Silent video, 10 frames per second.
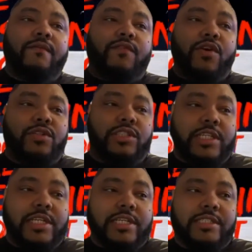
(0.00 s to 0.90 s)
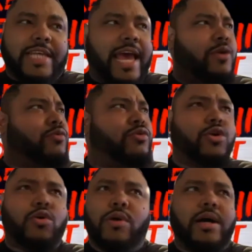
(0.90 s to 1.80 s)
versus, I don't
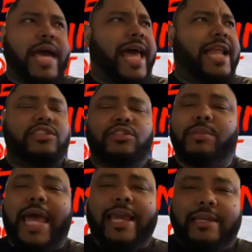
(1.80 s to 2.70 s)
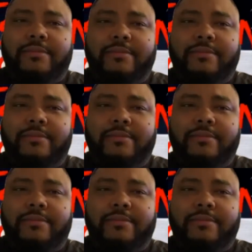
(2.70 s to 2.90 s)
know, uh, Aleister Black?